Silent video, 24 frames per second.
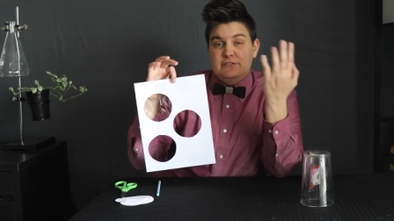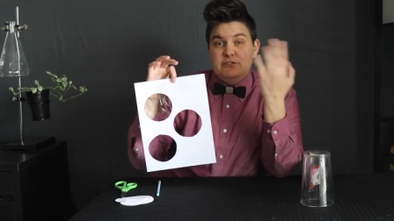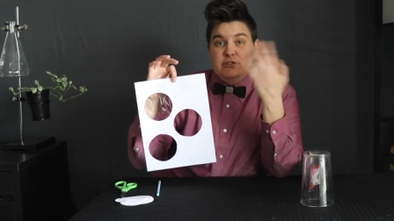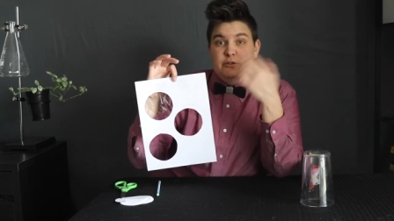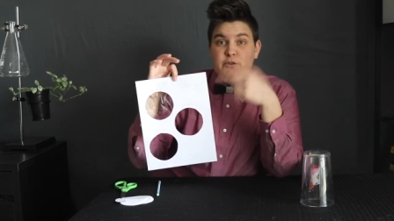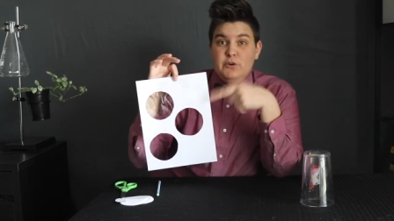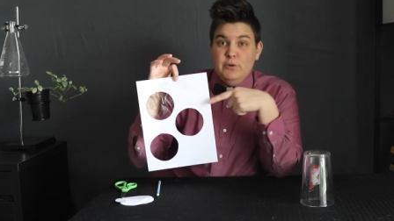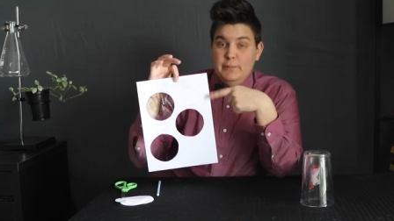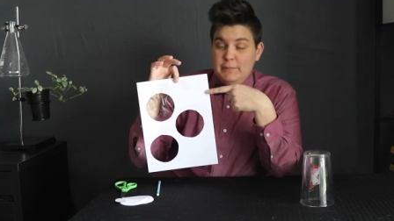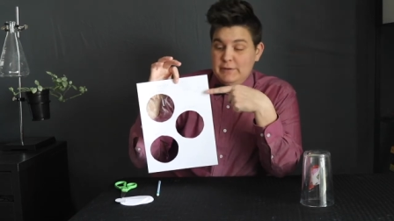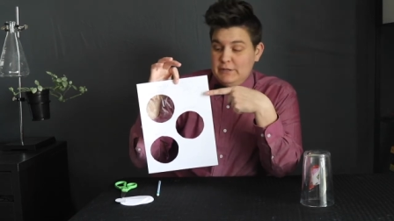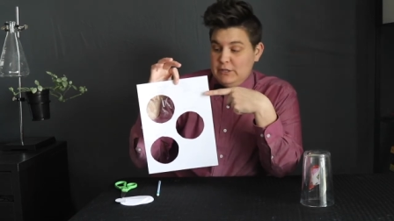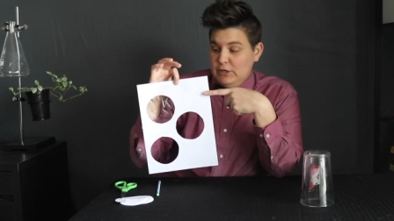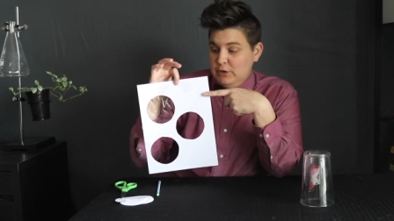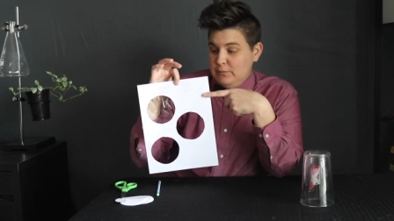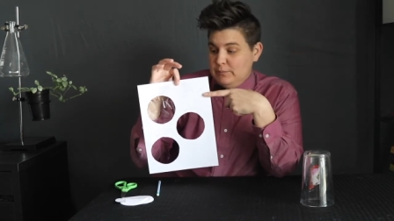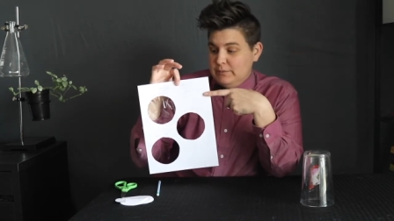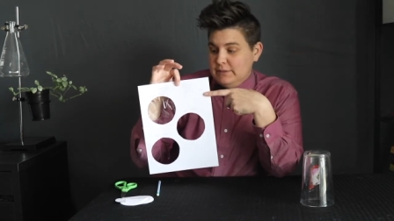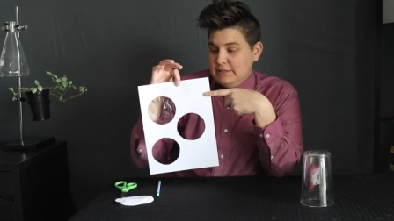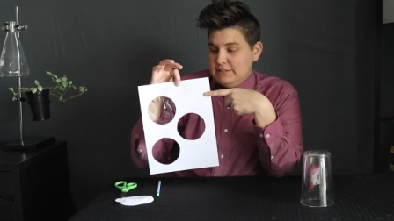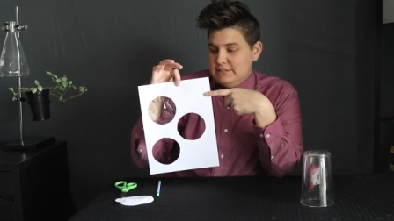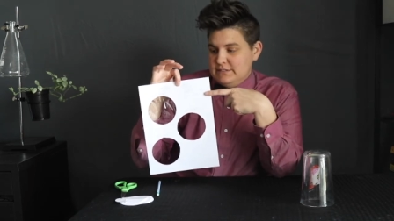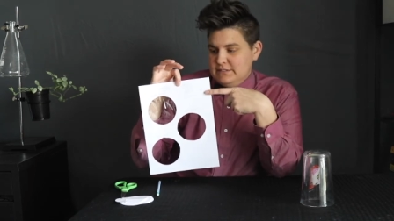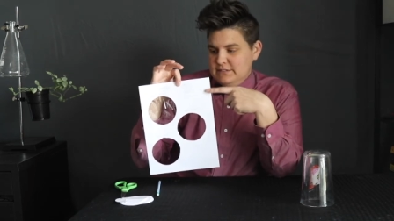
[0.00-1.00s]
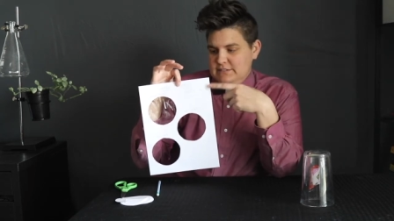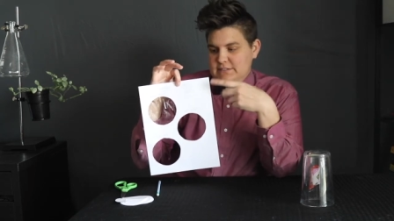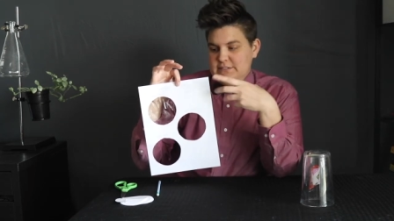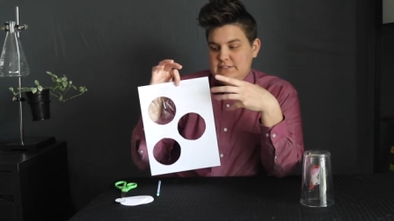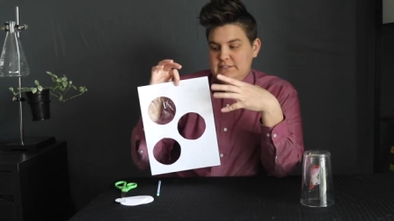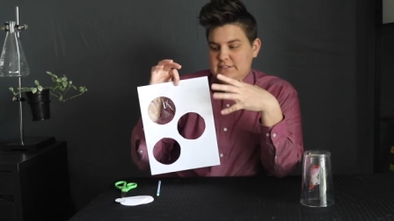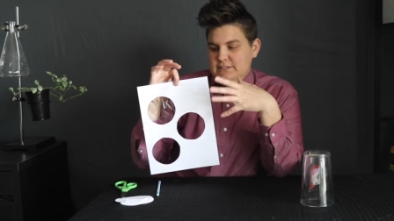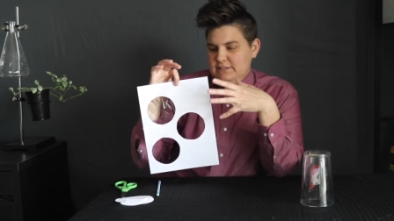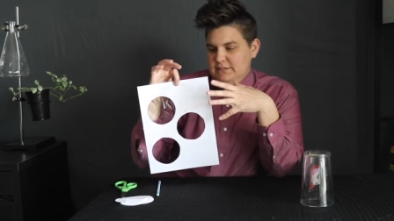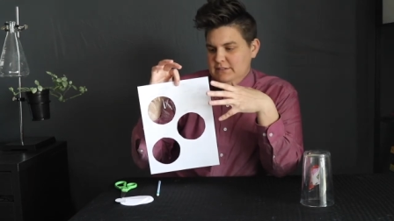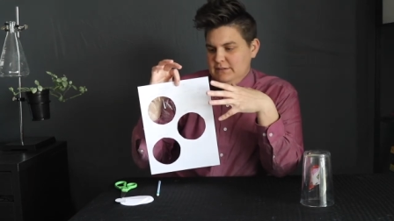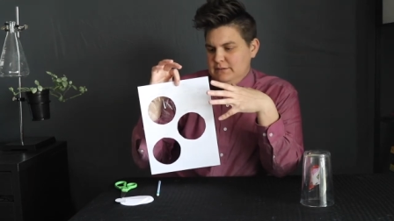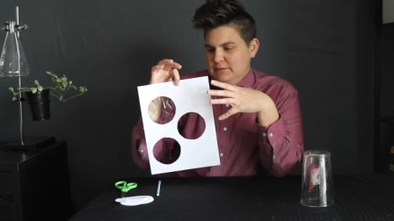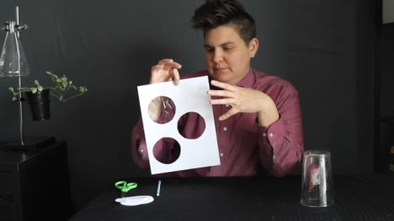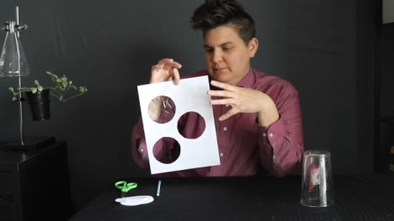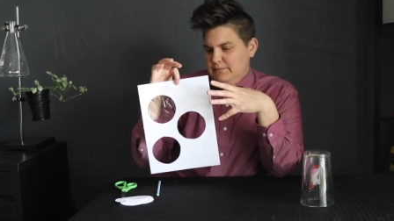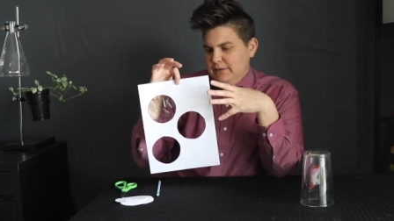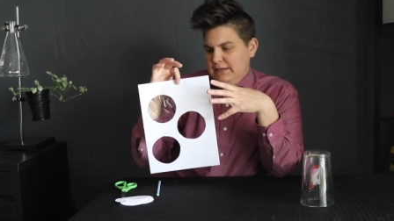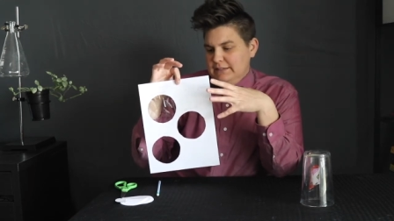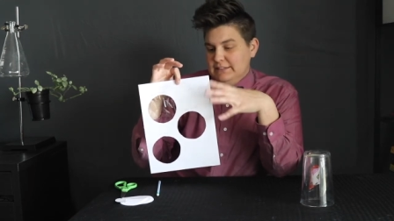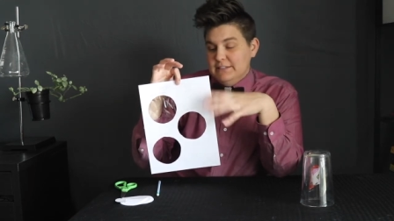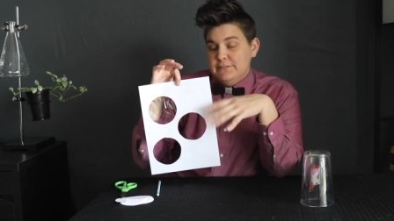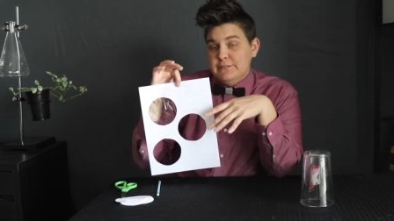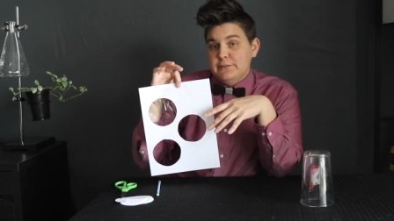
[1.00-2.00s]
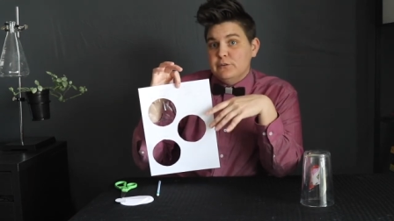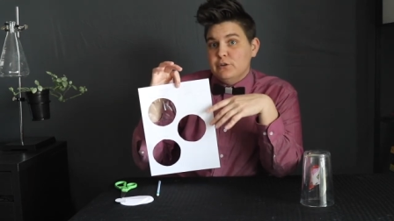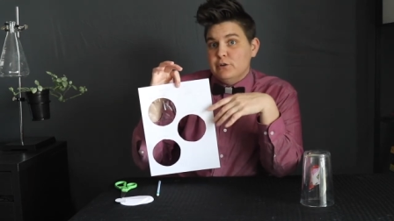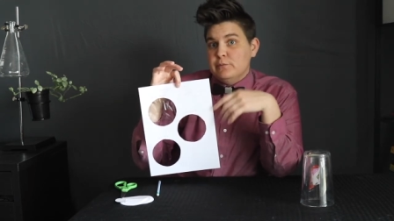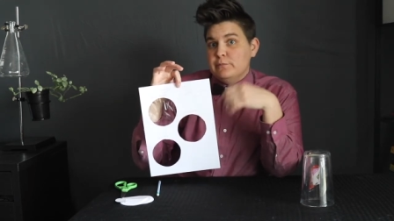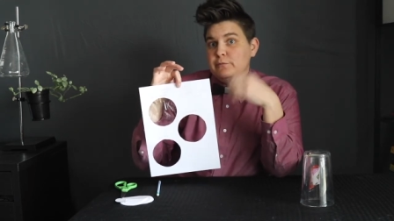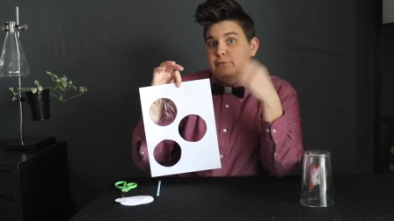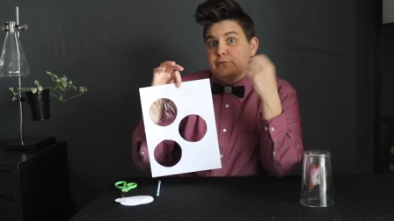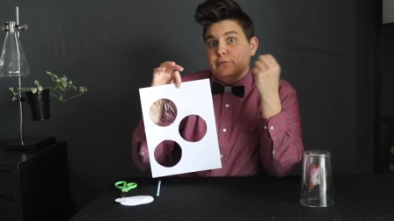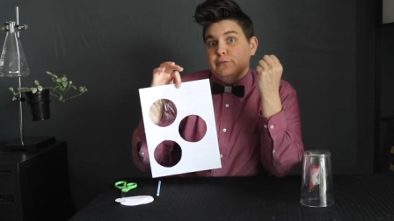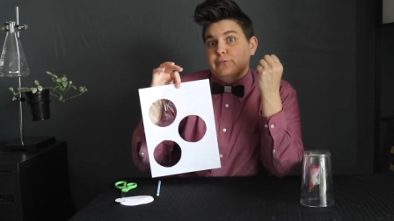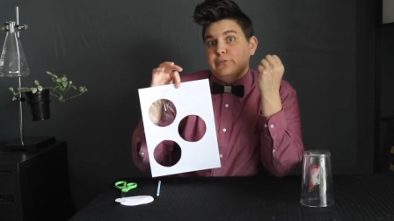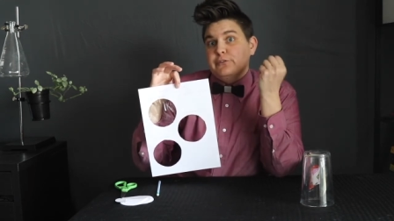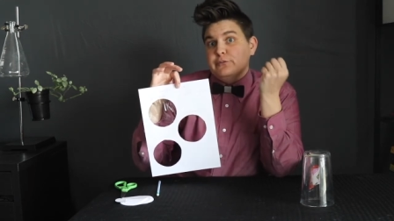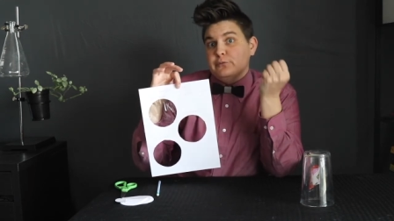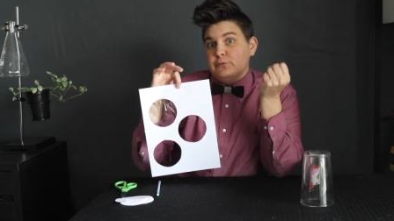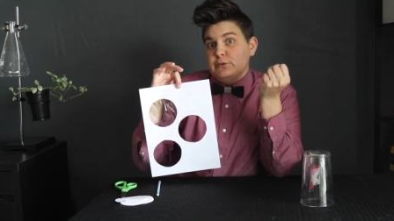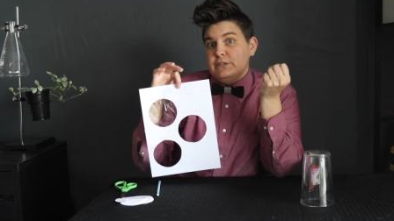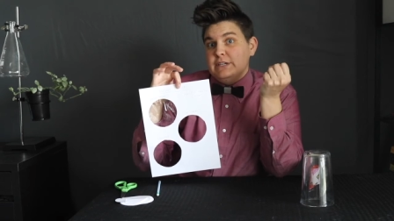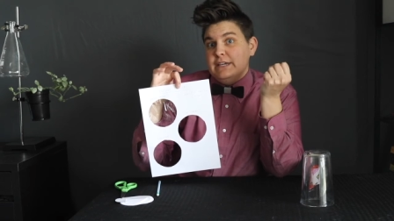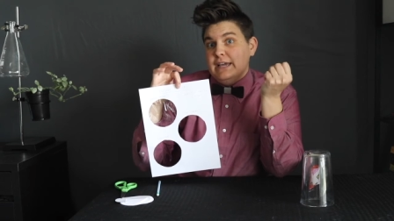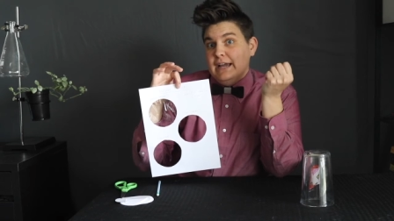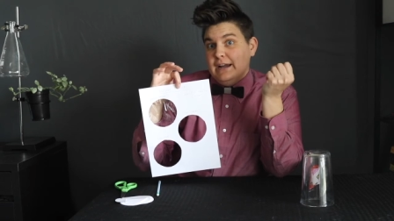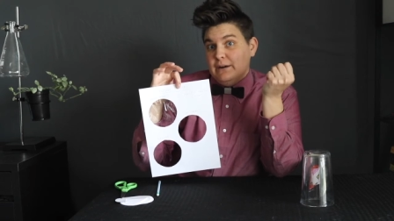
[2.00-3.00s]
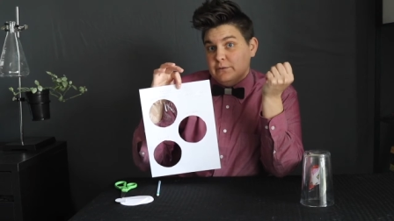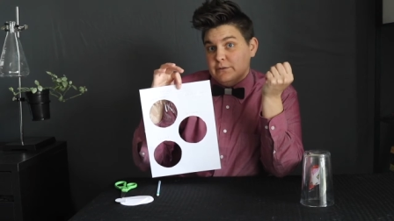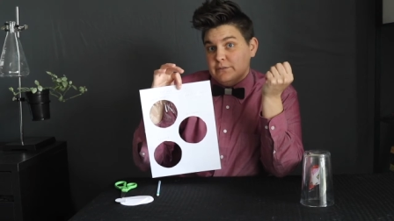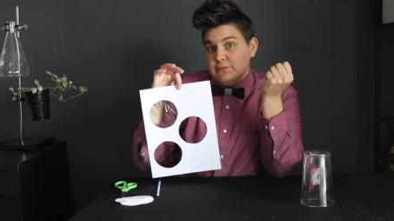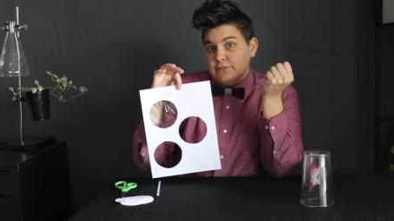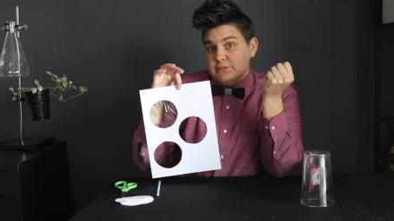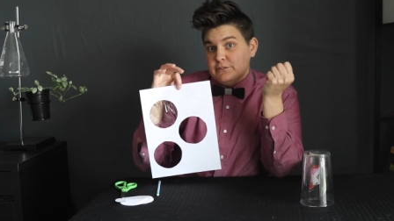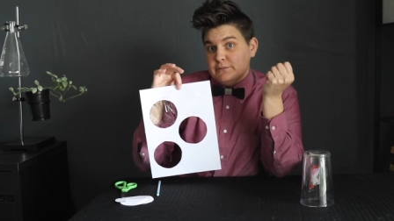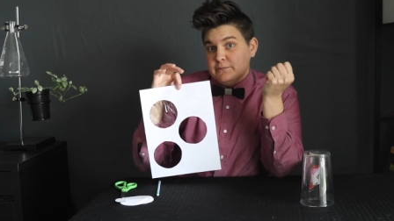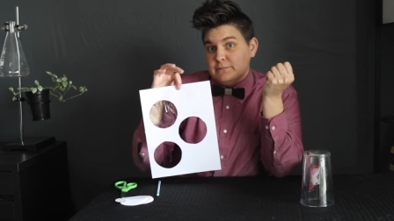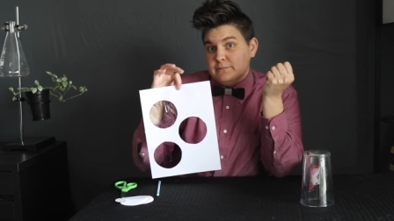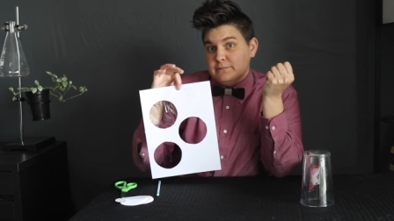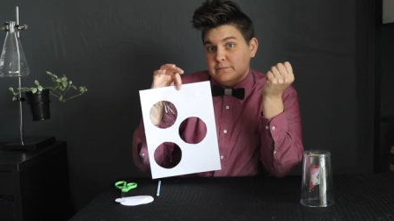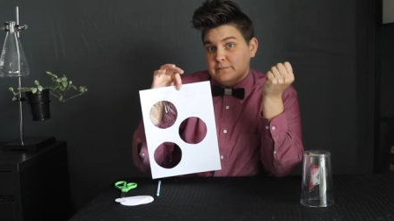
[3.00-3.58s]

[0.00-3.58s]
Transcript: So I'm gonna go place this into the, my living room for three hours.